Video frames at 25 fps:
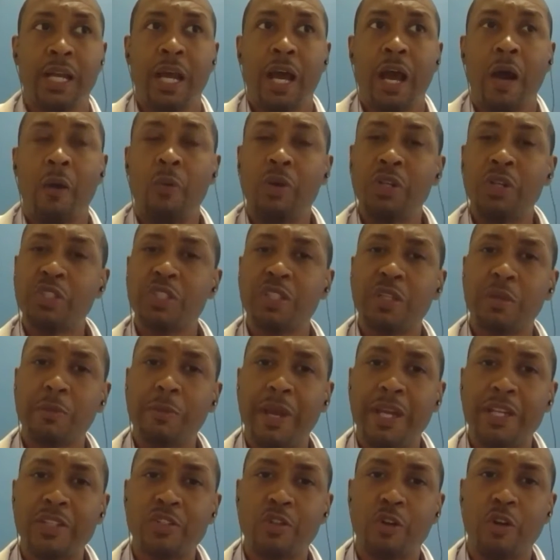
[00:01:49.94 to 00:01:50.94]
I want you to
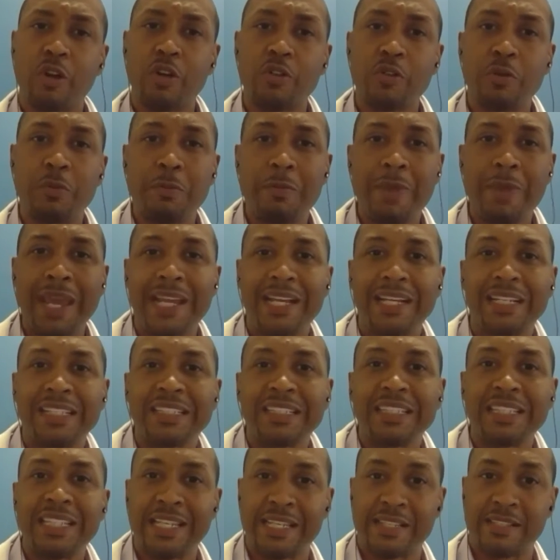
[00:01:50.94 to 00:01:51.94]
make sure you make a
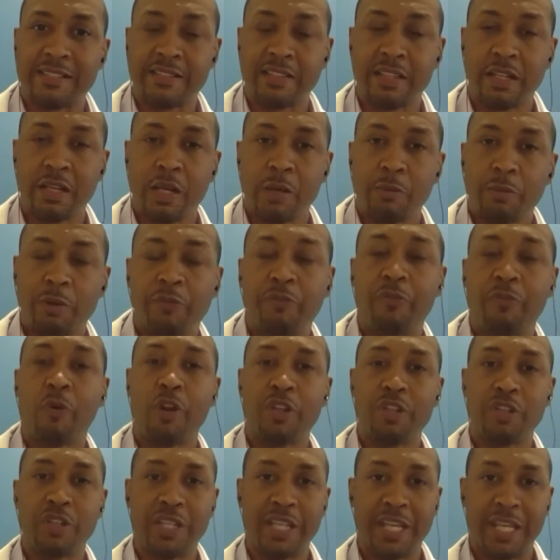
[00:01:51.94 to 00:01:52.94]
list before
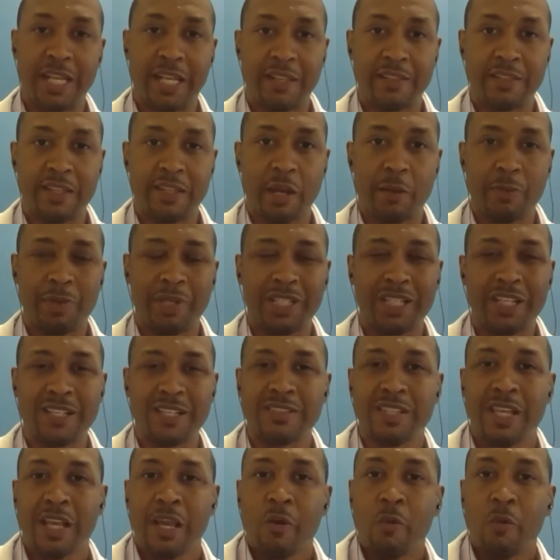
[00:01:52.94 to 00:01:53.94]
you get in there because
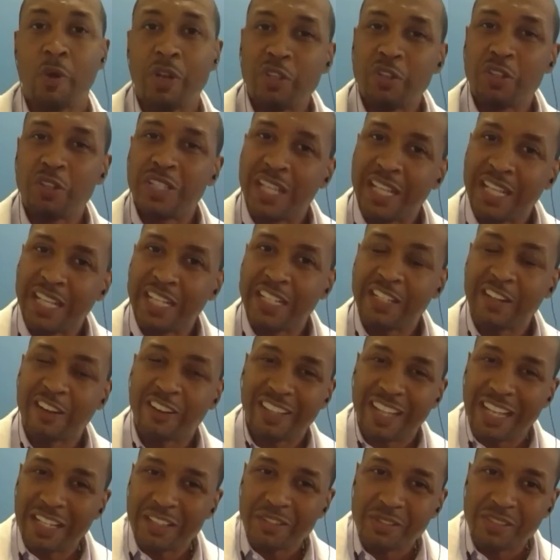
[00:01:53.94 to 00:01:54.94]
when you get in there,
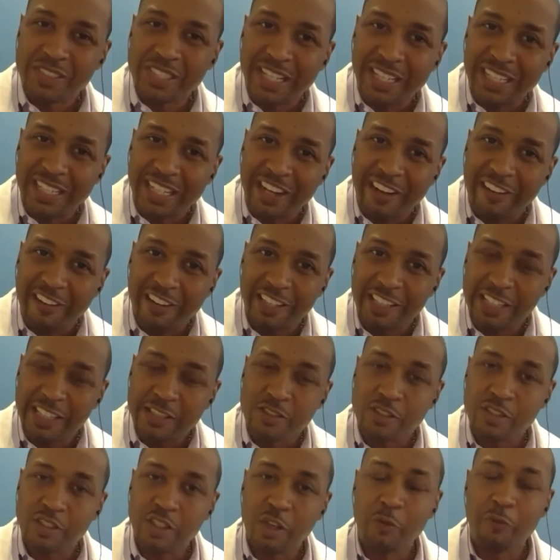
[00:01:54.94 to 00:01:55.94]
like you said, Kara,
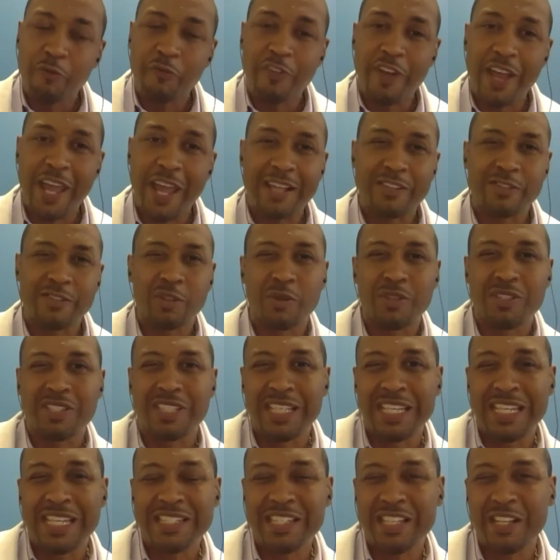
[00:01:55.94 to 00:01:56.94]
it's so fast. So it's
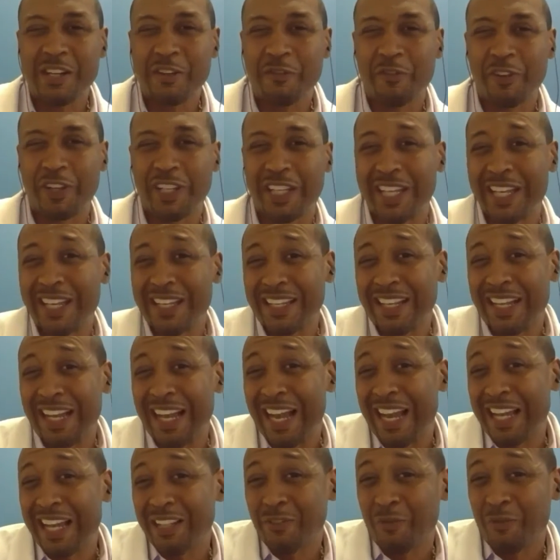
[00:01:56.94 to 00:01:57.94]
easy to forget
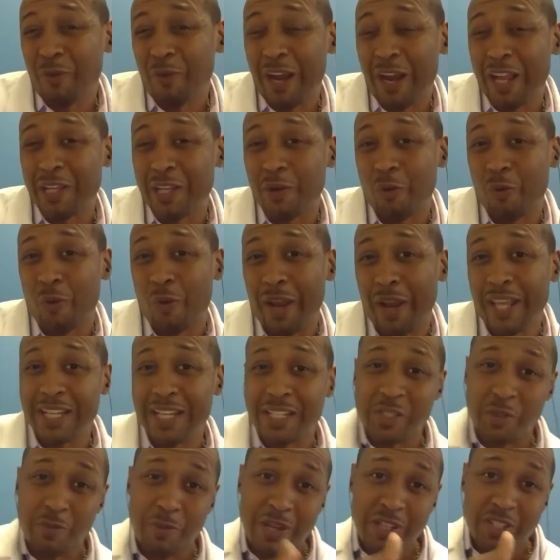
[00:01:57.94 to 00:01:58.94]
kind of where you went,
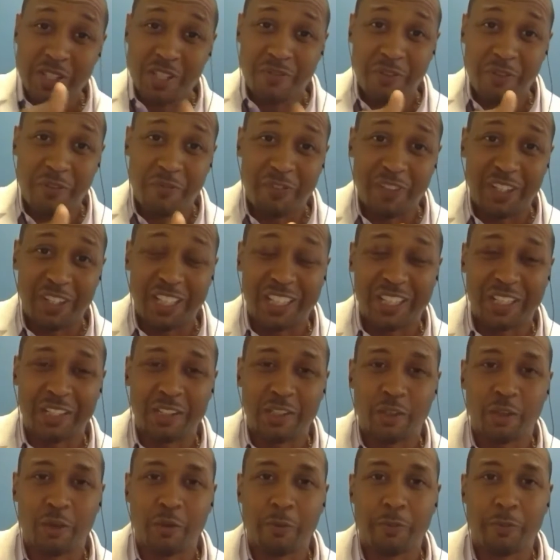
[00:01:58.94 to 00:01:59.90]
especially if you're feeling a little